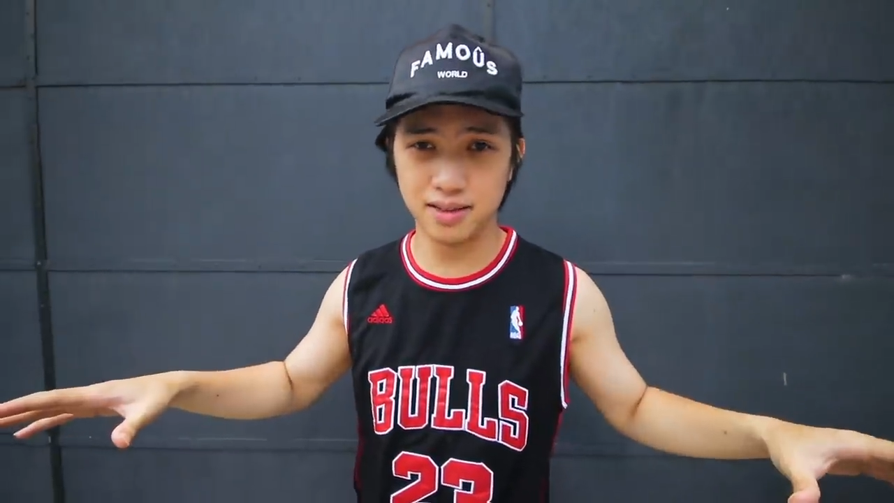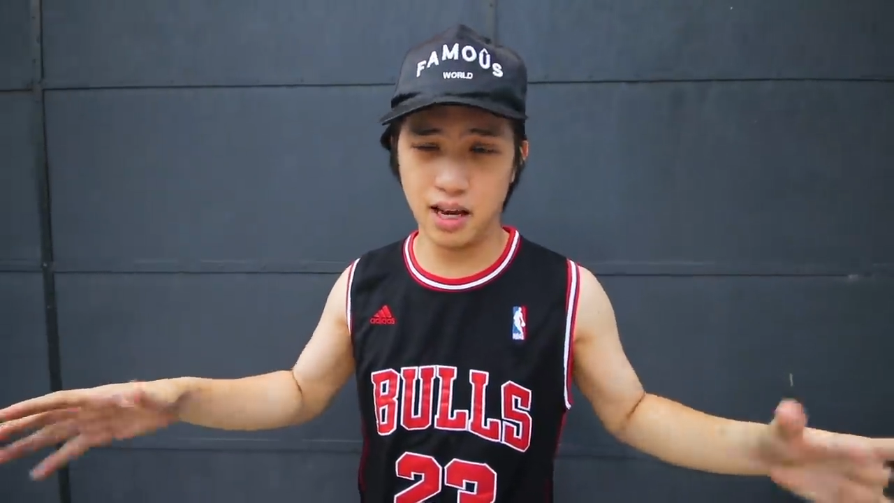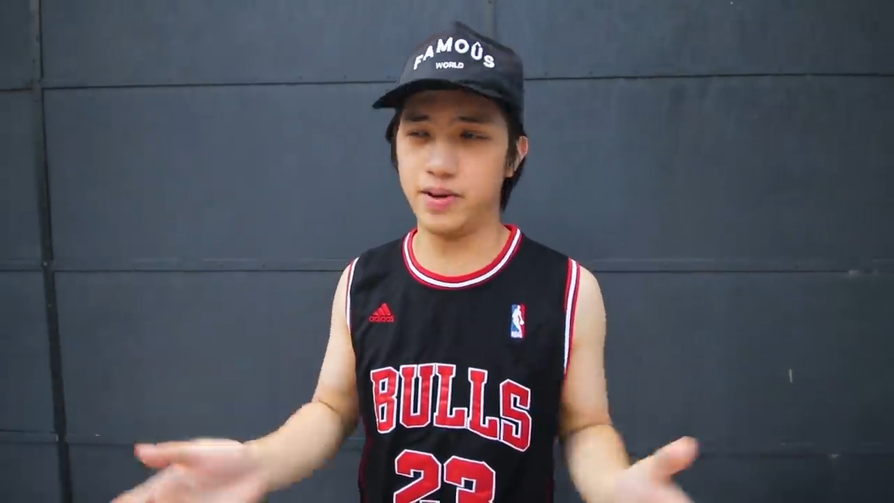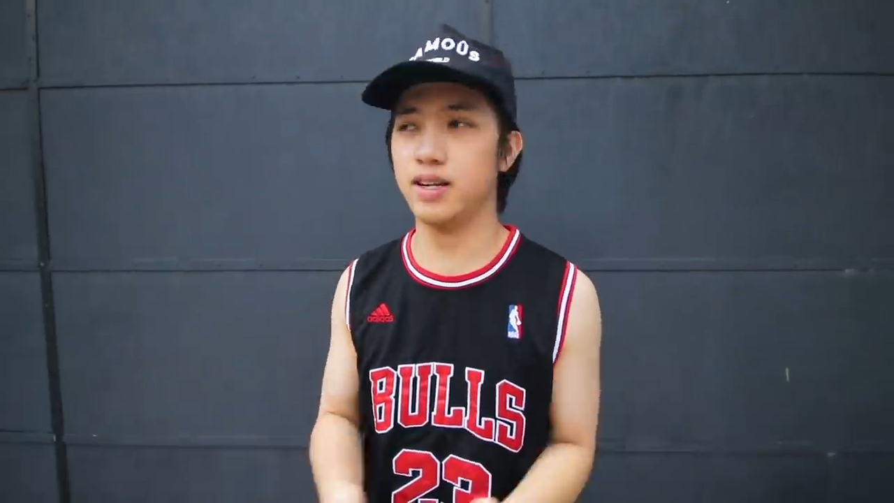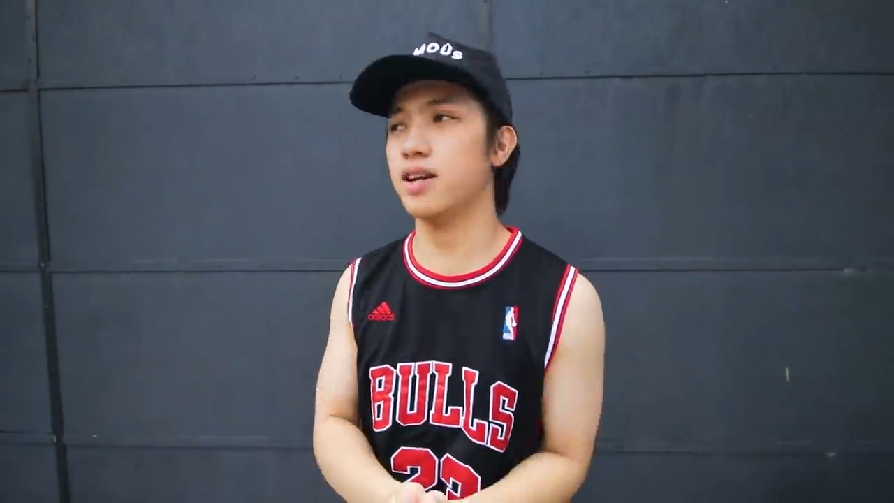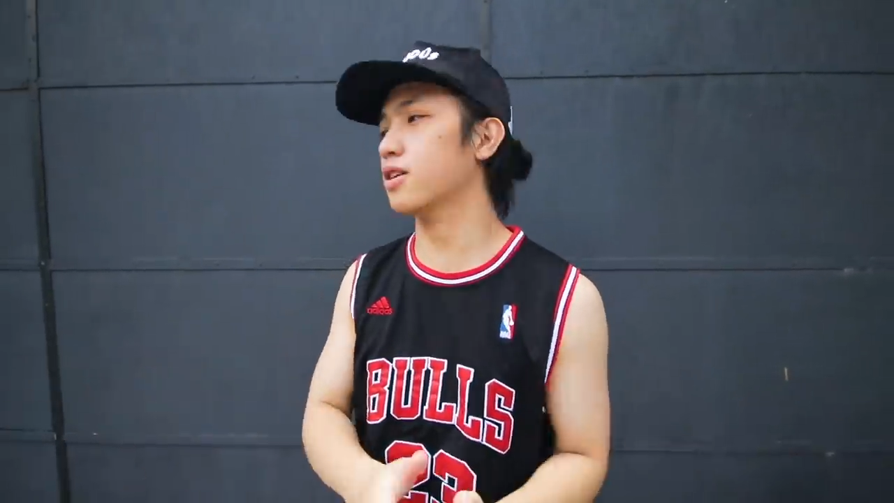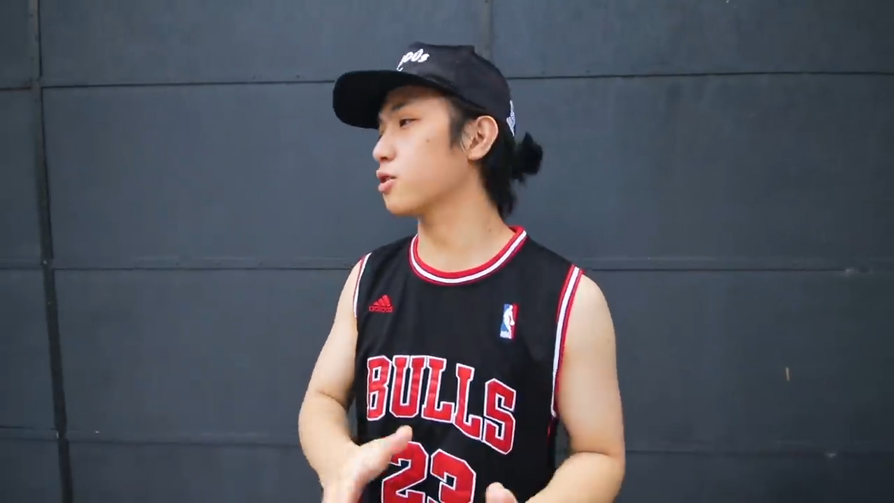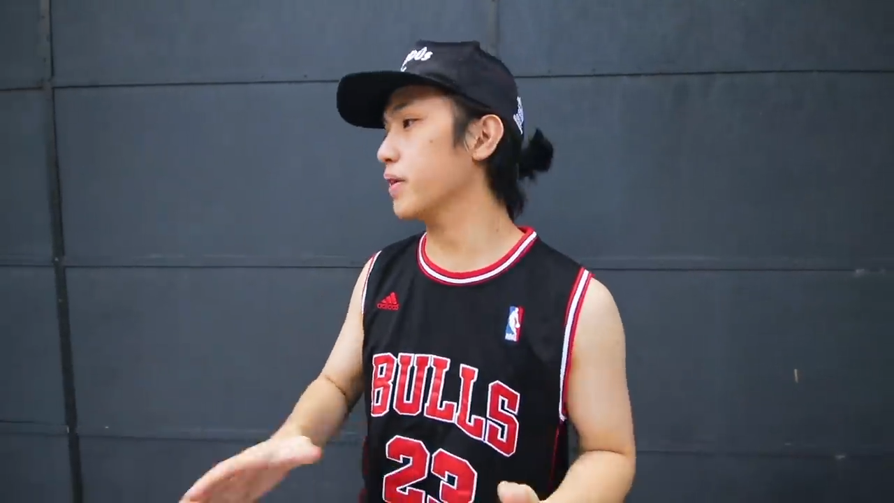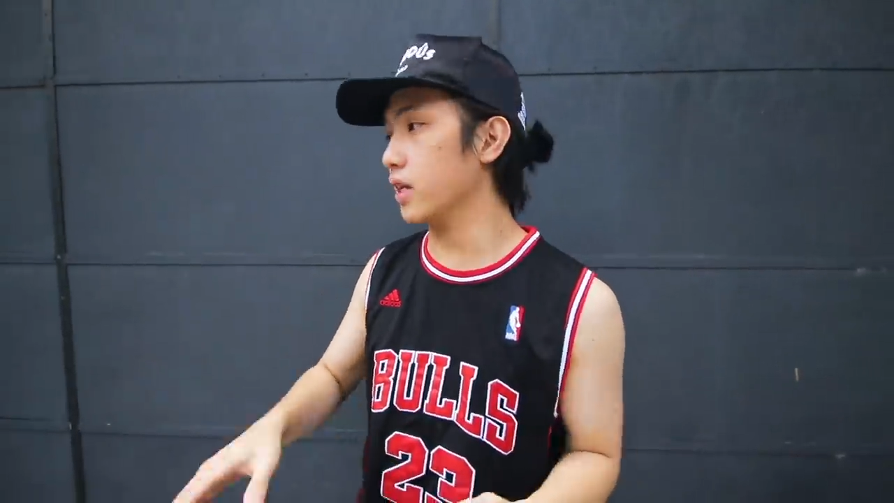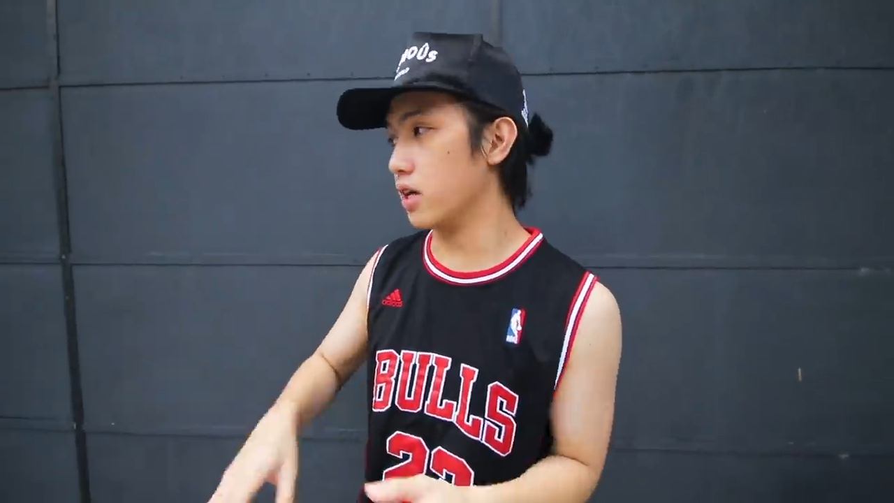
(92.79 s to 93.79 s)
I mean, not
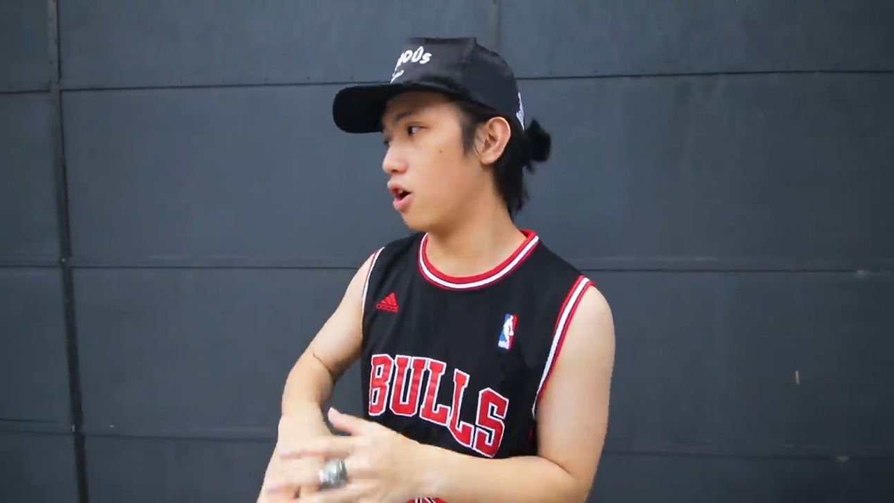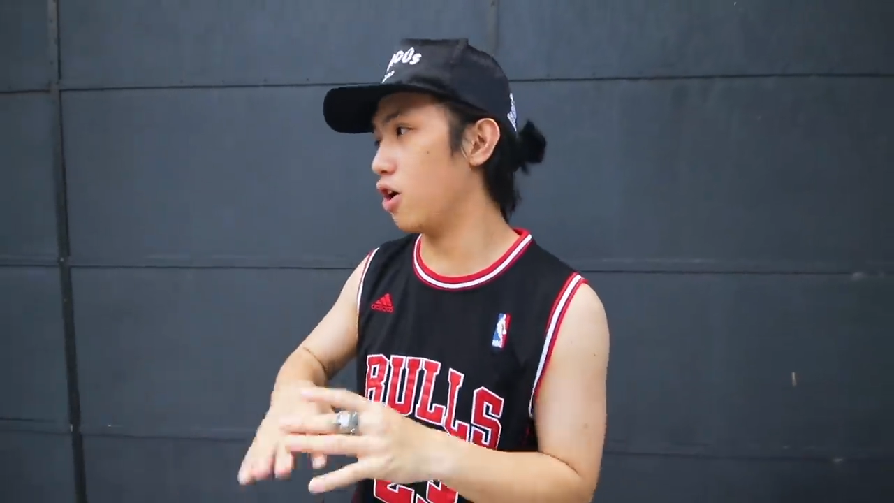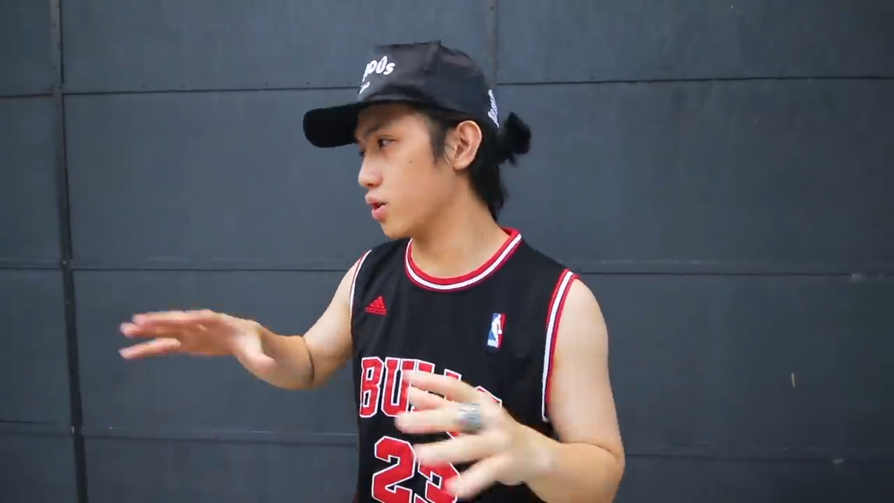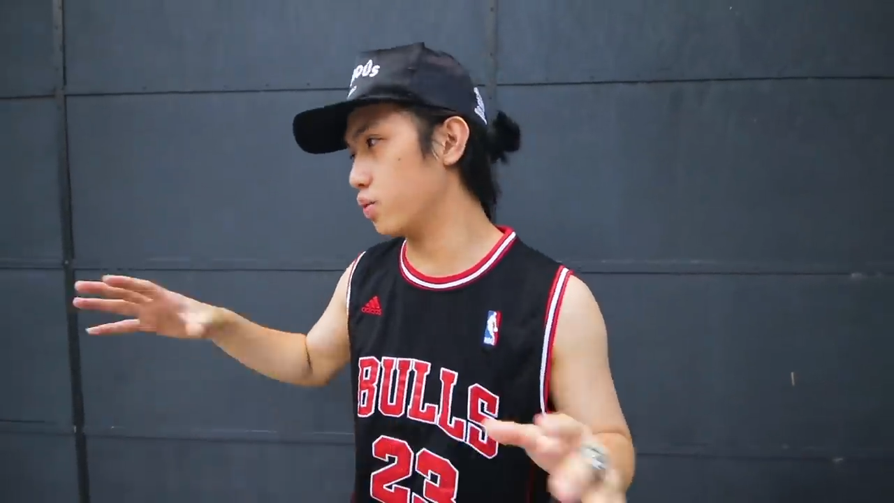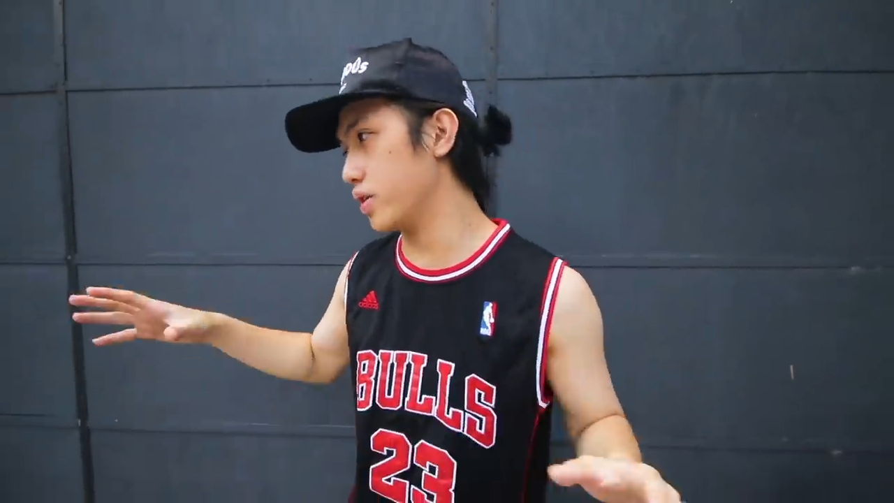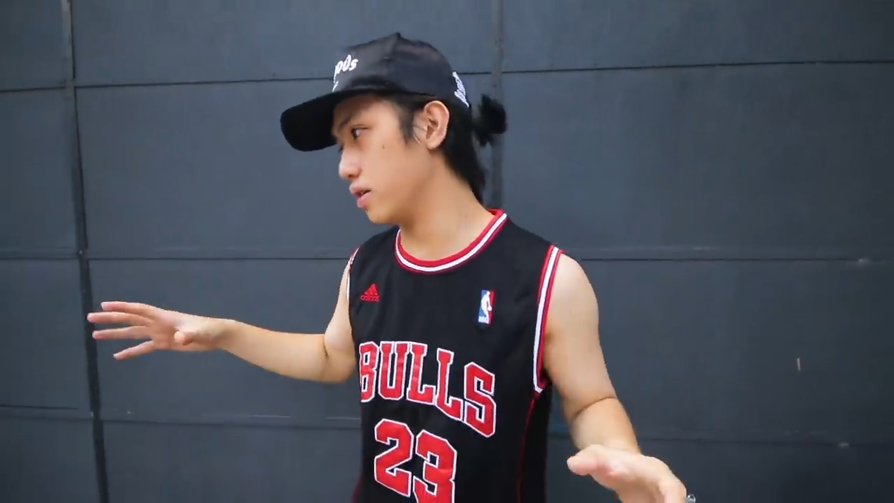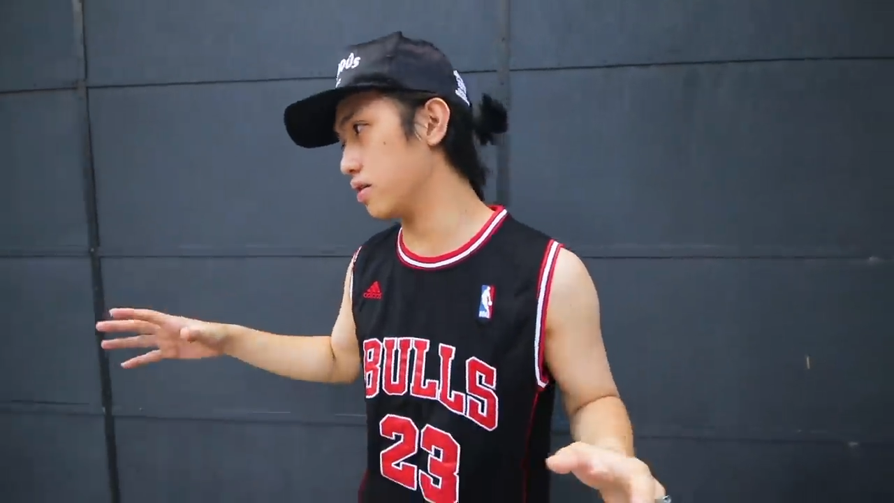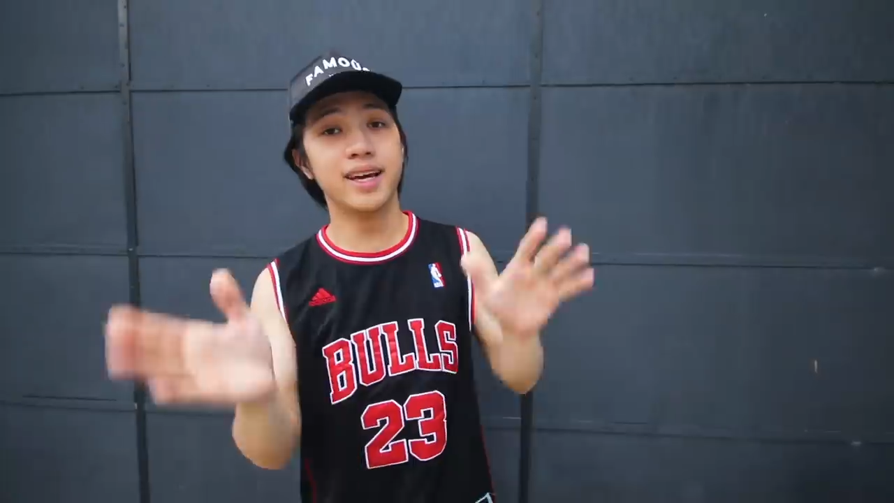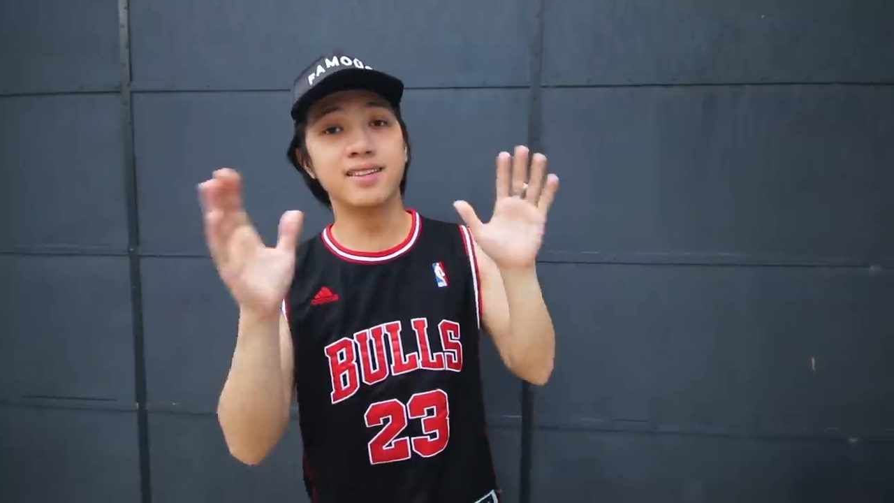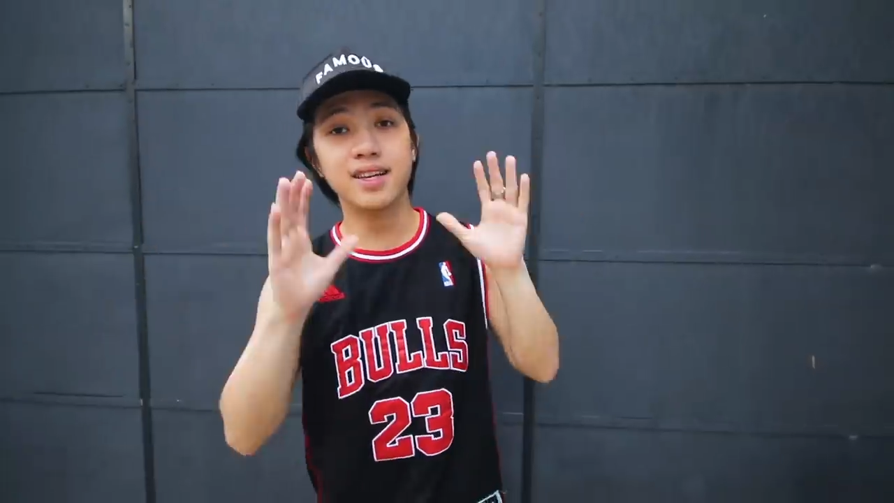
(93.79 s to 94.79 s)
completely all the
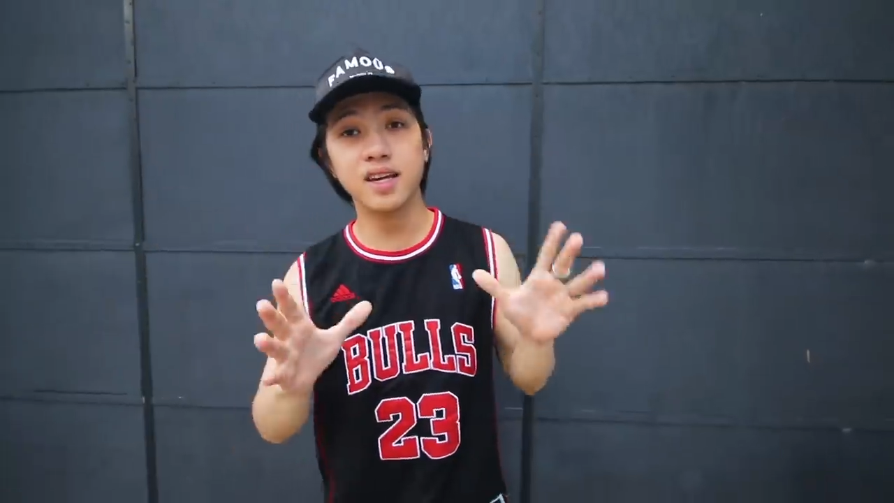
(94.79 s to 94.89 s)
wheels. Lately